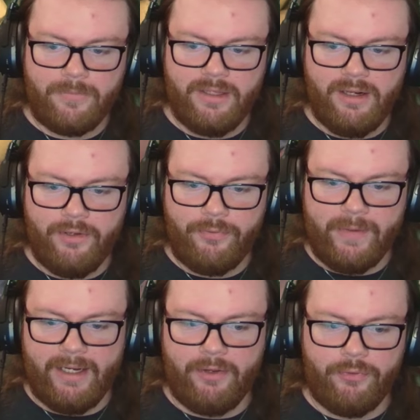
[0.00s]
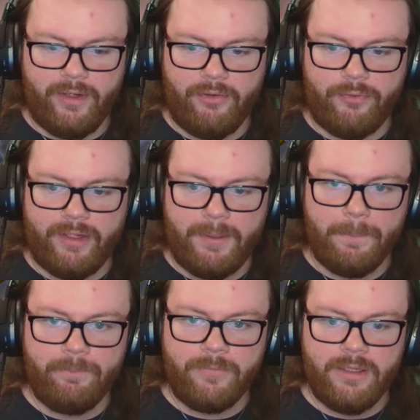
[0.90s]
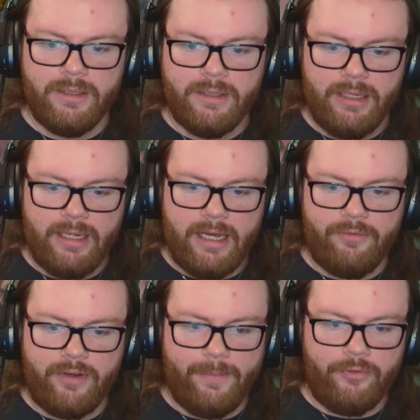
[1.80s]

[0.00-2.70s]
No, it's fine, it's fine, it's fine. I've got my